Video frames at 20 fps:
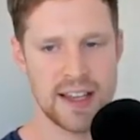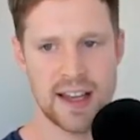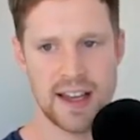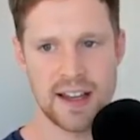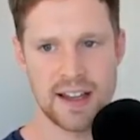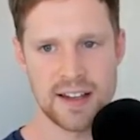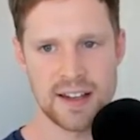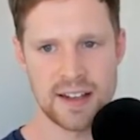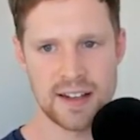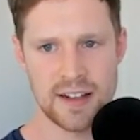
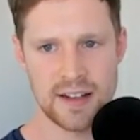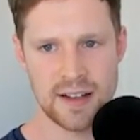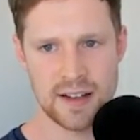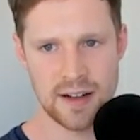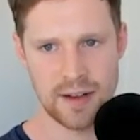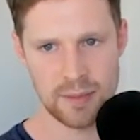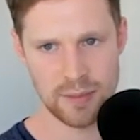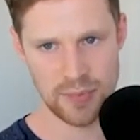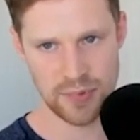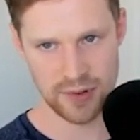and
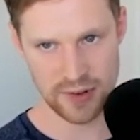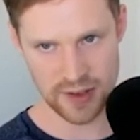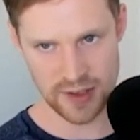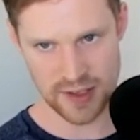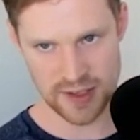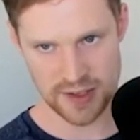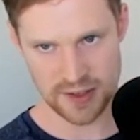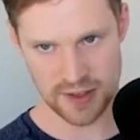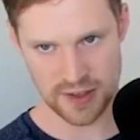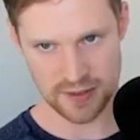I'm
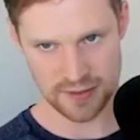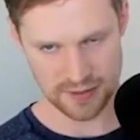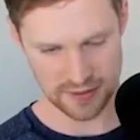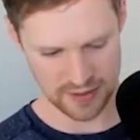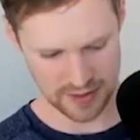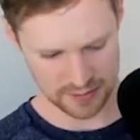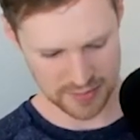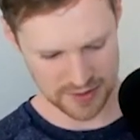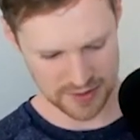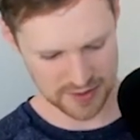pretty sure
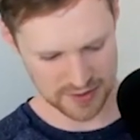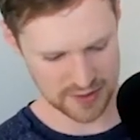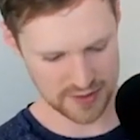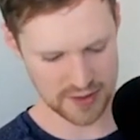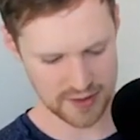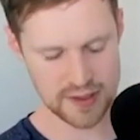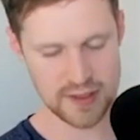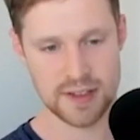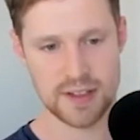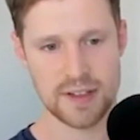
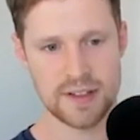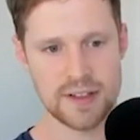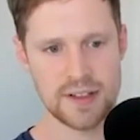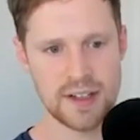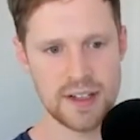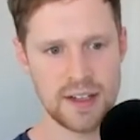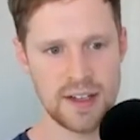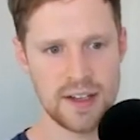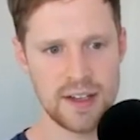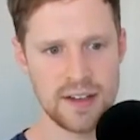Flips is
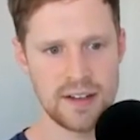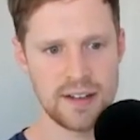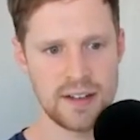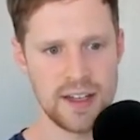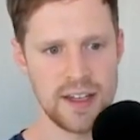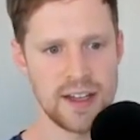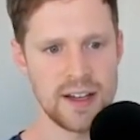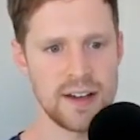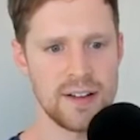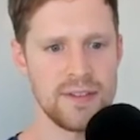on here.
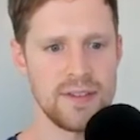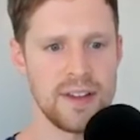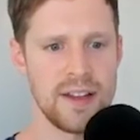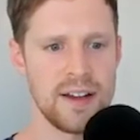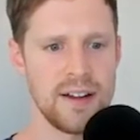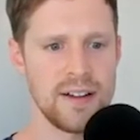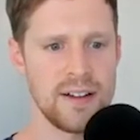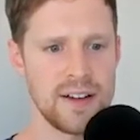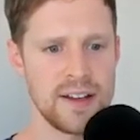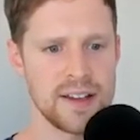Yeah,
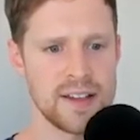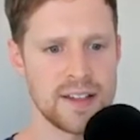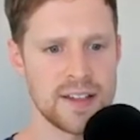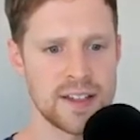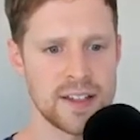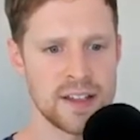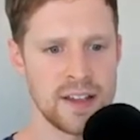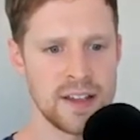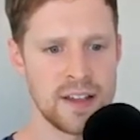there it is.